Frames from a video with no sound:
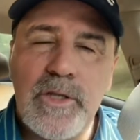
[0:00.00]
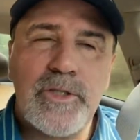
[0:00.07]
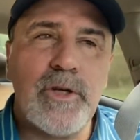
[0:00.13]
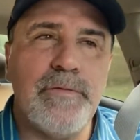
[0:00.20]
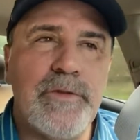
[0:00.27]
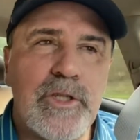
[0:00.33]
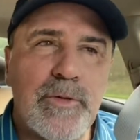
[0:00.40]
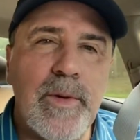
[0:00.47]
So
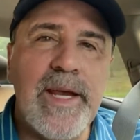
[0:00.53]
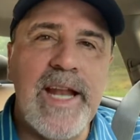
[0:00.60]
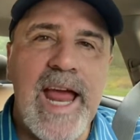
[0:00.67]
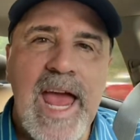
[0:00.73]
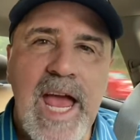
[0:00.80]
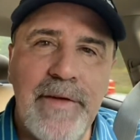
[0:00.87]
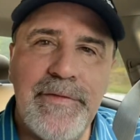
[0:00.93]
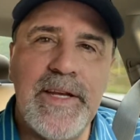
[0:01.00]
if you're swinging a
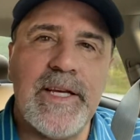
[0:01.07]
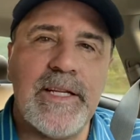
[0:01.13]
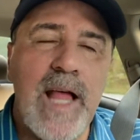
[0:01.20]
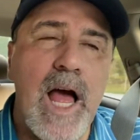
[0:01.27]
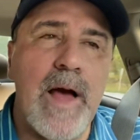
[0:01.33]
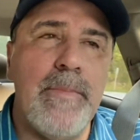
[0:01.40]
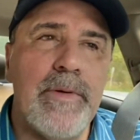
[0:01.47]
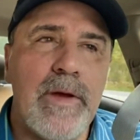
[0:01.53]
heavy
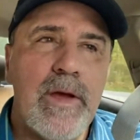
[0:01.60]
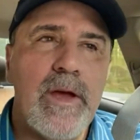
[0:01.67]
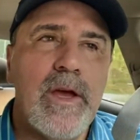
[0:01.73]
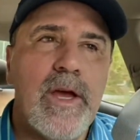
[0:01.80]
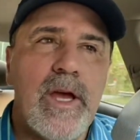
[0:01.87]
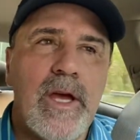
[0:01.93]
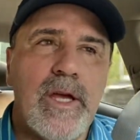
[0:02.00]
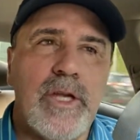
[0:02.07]
club,
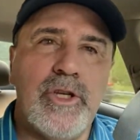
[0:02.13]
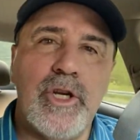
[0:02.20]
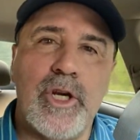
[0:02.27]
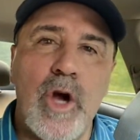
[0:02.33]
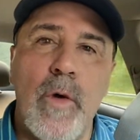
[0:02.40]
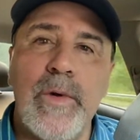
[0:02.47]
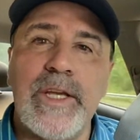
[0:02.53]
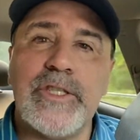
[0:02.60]
you're
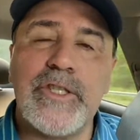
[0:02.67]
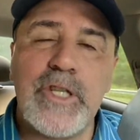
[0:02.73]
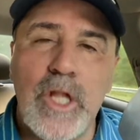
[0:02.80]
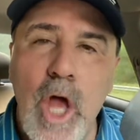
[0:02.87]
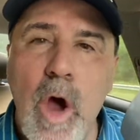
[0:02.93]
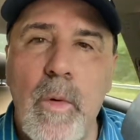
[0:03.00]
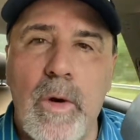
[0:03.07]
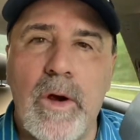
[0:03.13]
going
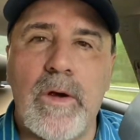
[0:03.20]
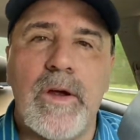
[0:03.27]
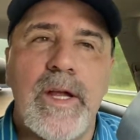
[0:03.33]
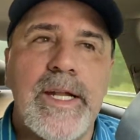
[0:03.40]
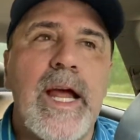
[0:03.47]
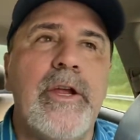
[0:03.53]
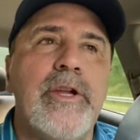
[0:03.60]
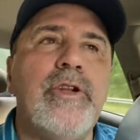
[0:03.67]
slower.
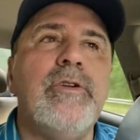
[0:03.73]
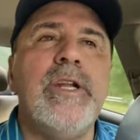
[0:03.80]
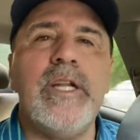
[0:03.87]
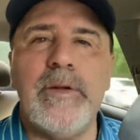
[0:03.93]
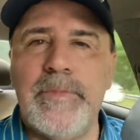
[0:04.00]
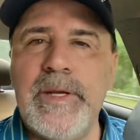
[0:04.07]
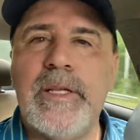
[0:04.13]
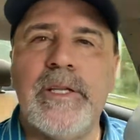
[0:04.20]
Now, you do need
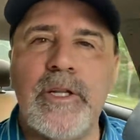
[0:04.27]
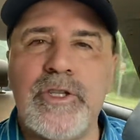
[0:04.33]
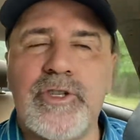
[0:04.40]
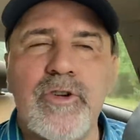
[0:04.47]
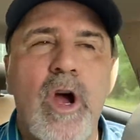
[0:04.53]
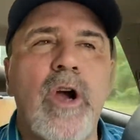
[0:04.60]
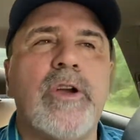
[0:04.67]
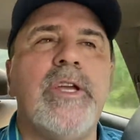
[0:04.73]
to be a little
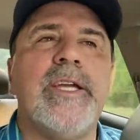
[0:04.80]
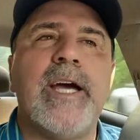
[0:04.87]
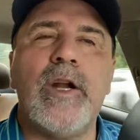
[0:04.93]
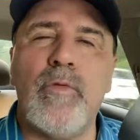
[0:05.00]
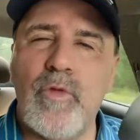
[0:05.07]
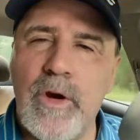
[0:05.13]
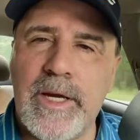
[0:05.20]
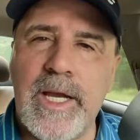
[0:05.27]
stronger. You got to
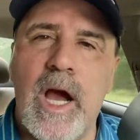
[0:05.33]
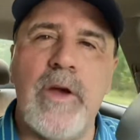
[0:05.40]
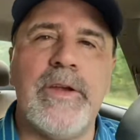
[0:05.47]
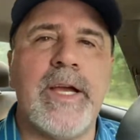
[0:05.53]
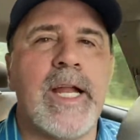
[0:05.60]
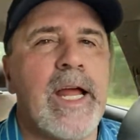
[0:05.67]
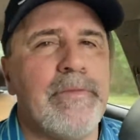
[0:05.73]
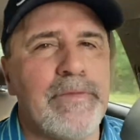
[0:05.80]
work out. You
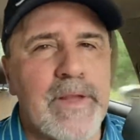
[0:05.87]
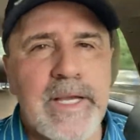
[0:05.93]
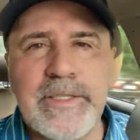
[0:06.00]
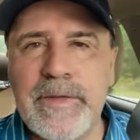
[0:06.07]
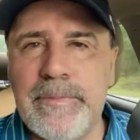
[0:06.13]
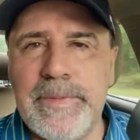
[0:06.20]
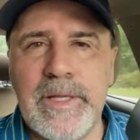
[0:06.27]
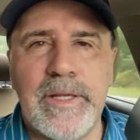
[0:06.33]
got to have
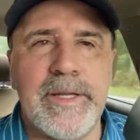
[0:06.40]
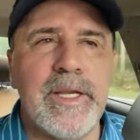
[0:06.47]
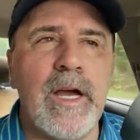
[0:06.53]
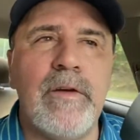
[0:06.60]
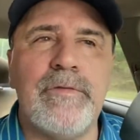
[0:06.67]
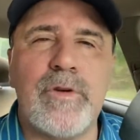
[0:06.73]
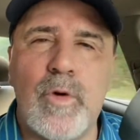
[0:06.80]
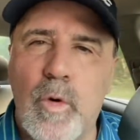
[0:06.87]
flexibility,
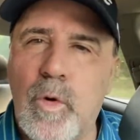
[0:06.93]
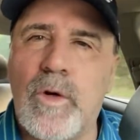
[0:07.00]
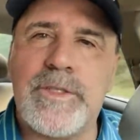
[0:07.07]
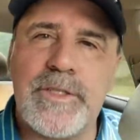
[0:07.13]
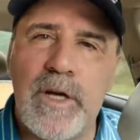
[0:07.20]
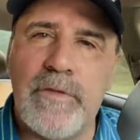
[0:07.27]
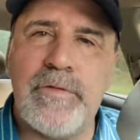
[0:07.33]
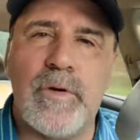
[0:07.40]
of
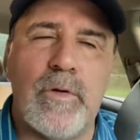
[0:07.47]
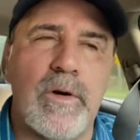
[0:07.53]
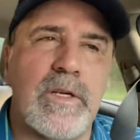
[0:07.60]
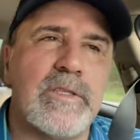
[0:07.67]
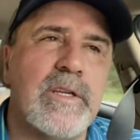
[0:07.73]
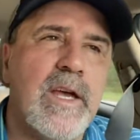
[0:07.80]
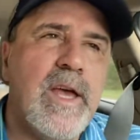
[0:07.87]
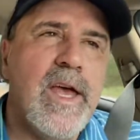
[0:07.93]
course, of
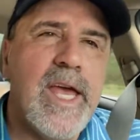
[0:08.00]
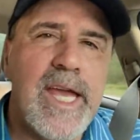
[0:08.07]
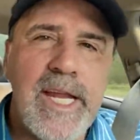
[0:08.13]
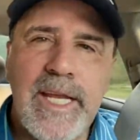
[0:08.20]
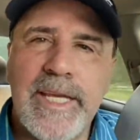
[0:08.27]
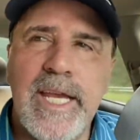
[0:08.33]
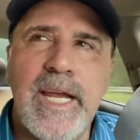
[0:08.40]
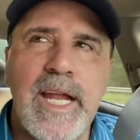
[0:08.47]
course. And
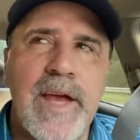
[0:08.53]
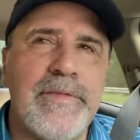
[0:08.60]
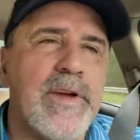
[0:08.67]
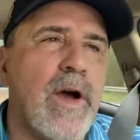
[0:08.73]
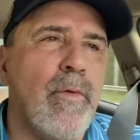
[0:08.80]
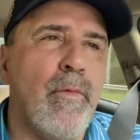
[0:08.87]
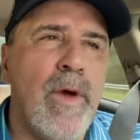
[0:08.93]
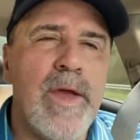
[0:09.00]
again, I've
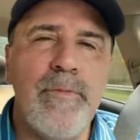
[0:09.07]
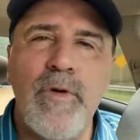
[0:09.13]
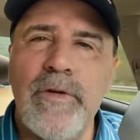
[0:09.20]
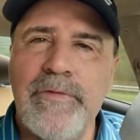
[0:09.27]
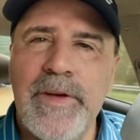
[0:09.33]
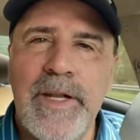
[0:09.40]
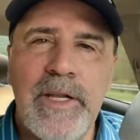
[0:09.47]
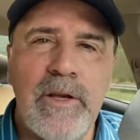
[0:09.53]
got way more
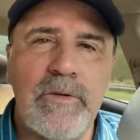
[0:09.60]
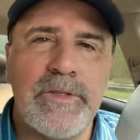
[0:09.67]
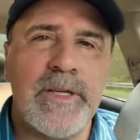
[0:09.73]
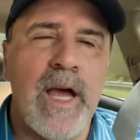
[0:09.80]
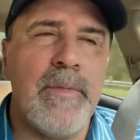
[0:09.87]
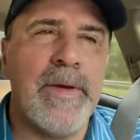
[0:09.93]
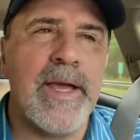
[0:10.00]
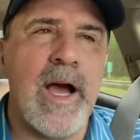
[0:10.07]
videos
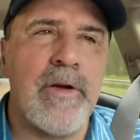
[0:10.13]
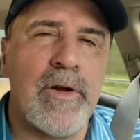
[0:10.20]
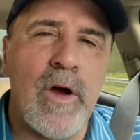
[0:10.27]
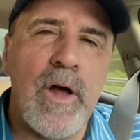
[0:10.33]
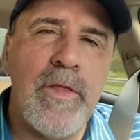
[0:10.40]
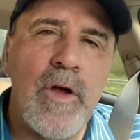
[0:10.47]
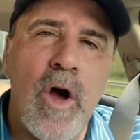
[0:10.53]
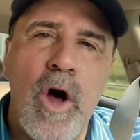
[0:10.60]
coming out
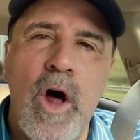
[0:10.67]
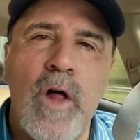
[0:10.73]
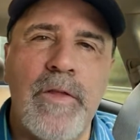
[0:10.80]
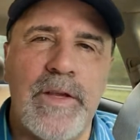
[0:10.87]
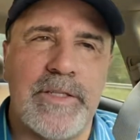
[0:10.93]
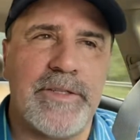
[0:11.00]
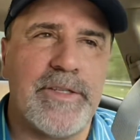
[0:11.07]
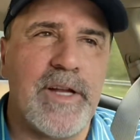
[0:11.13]
on all
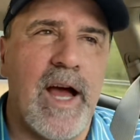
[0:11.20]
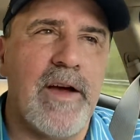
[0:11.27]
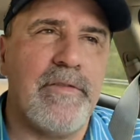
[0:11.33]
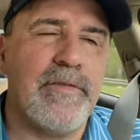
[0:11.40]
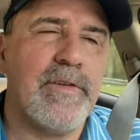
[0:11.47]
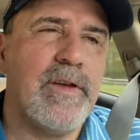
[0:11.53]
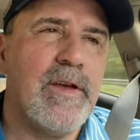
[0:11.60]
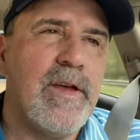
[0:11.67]
this stuff.
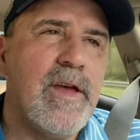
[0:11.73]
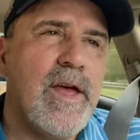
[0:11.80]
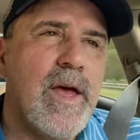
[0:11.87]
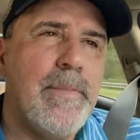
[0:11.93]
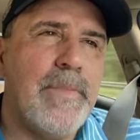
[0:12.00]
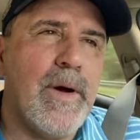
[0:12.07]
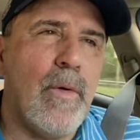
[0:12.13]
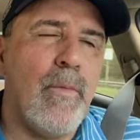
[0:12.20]

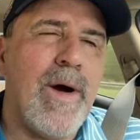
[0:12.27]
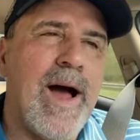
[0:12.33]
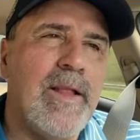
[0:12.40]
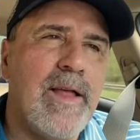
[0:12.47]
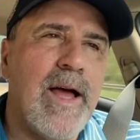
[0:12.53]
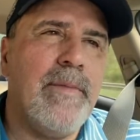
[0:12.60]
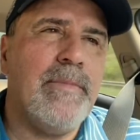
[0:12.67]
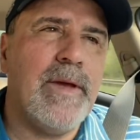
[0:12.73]
But while
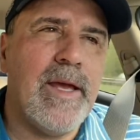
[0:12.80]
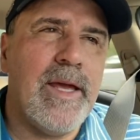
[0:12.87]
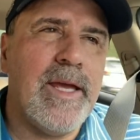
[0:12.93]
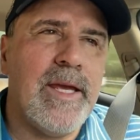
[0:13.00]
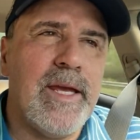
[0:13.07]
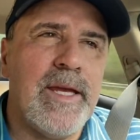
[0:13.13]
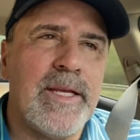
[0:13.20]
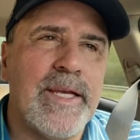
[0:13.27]
I'm
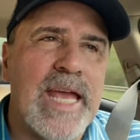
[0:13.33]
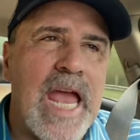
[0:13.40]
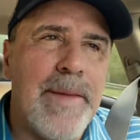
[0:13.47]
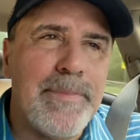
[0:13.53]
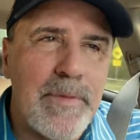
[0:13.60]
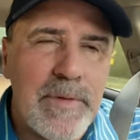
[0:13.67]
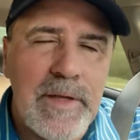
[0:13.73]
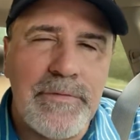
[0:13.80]

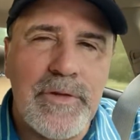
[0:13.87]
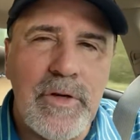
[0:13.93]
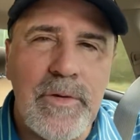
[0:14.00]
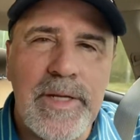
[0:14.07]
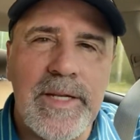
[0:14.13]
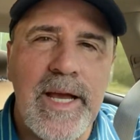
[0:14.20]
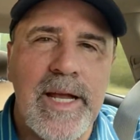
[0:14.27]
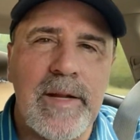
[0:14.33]
incapable of
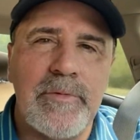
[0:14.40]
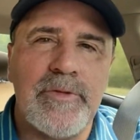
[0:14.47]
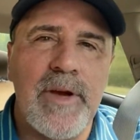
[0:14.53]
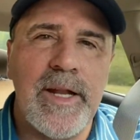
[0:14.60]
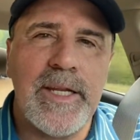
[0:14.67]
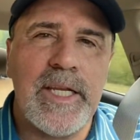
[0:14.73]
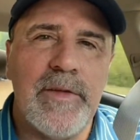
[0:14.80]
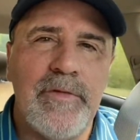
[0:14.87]
doing that, I'm
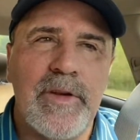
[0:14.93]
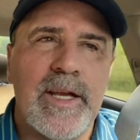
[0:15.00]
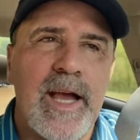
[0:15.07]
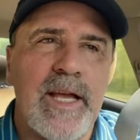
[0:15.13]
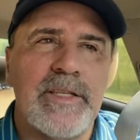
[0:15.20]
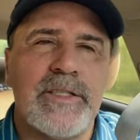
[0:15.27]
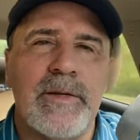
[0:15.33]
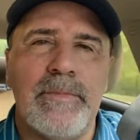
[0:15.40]
trying to give you
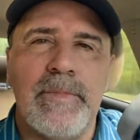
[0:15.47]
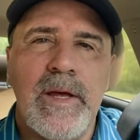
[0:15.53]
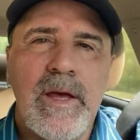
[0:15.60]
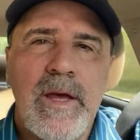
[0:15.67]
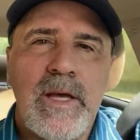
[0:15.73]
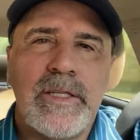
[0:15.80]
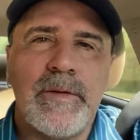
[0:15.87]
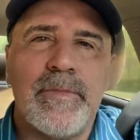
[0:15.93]
guys
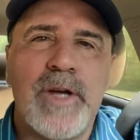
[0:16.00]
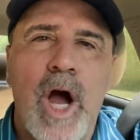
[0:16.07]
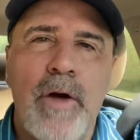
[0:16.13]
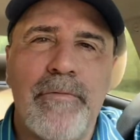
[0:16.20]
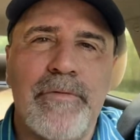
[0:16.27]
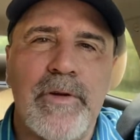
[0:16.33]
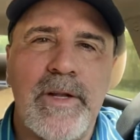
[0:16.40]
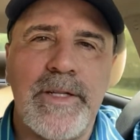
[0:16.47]
some, some
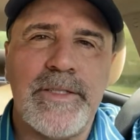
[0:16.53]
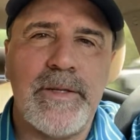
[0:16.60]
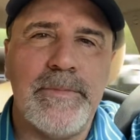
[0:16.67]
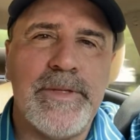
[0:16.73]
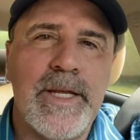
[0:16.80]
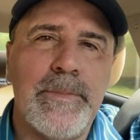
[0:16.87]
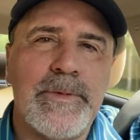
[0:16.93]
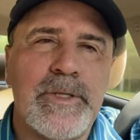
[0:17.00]
comfort and some
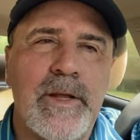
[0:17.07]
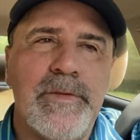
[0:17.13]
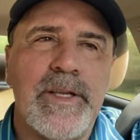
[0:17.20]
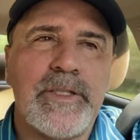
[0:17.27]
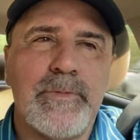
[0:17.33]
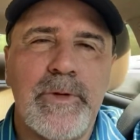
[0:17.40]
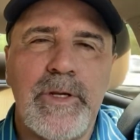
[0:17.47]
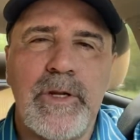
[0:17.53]
tips on
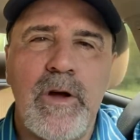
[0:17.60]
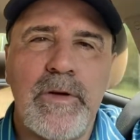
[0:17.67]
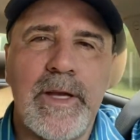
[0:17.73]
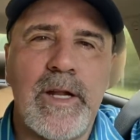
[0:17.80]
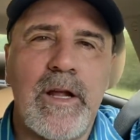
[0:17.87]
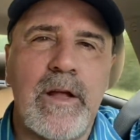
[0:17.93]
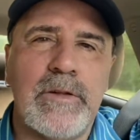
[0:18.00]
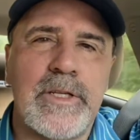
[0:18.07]
this where you don't
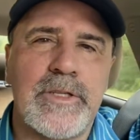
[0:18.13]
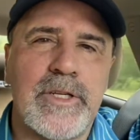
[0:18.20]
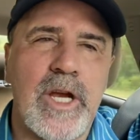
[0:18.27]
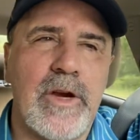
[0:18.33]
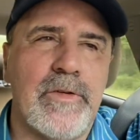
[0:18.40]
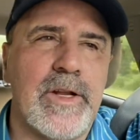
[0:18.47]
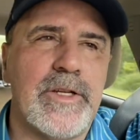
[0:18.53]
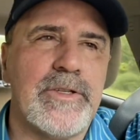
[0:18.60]
get all
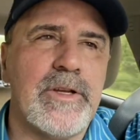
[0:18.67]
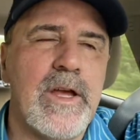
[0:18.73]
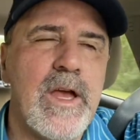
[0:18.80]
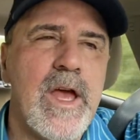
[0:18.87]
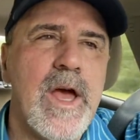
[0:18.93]
discouraged.